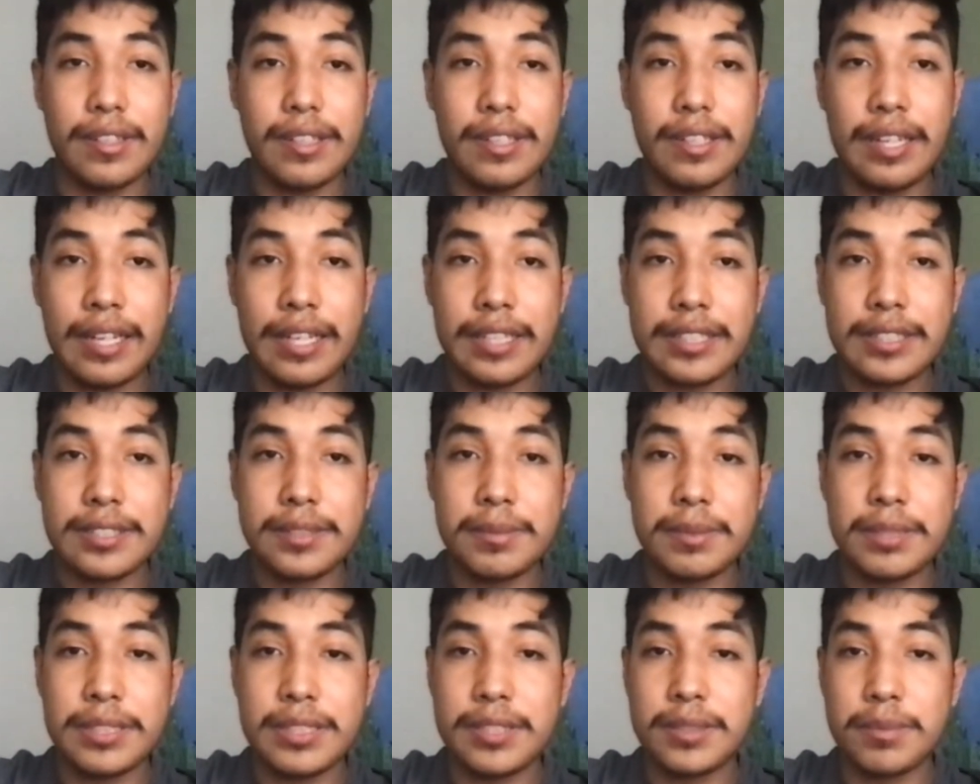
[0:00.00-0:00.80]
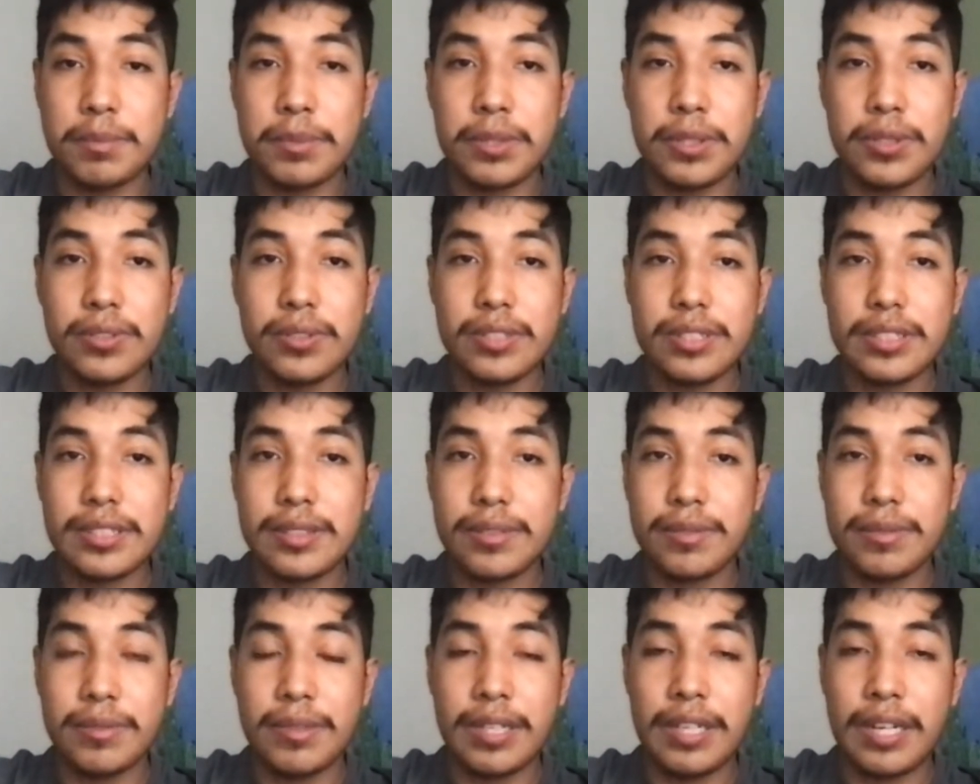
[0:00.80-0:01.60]
X means mute,
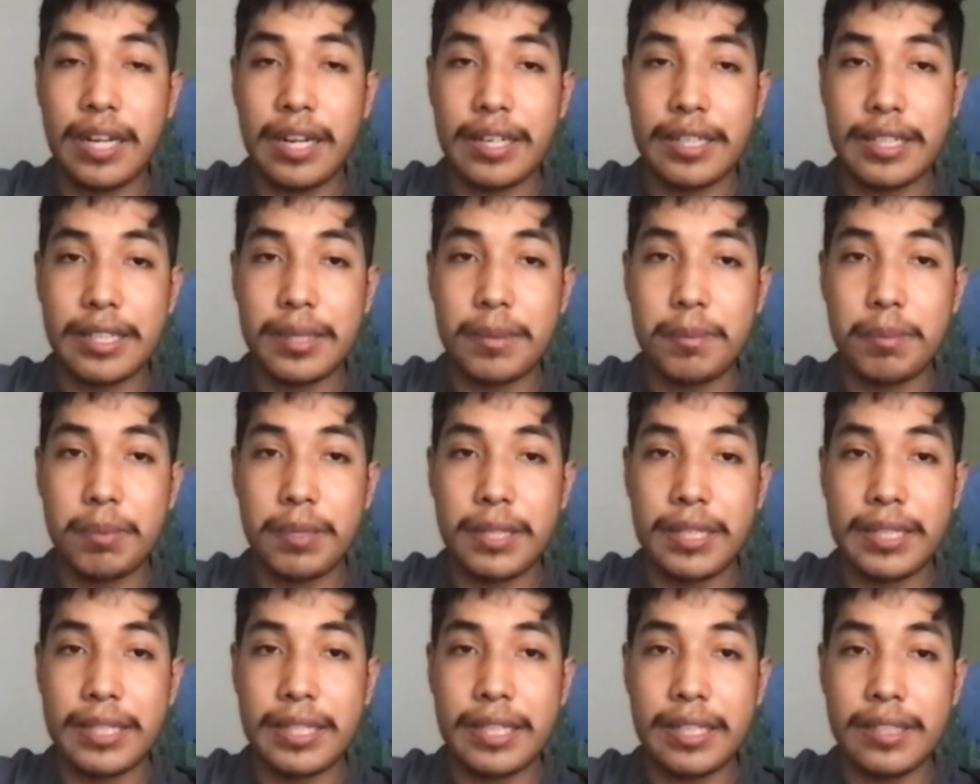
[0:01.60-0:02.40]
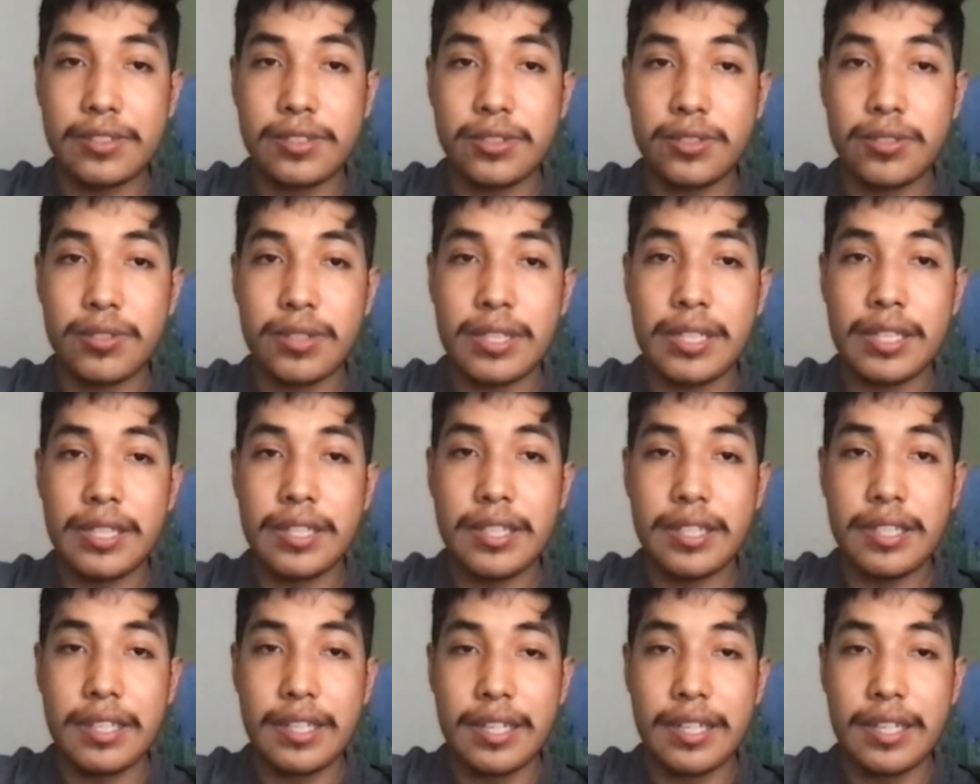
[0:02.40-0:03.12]
we're not gonna play that string,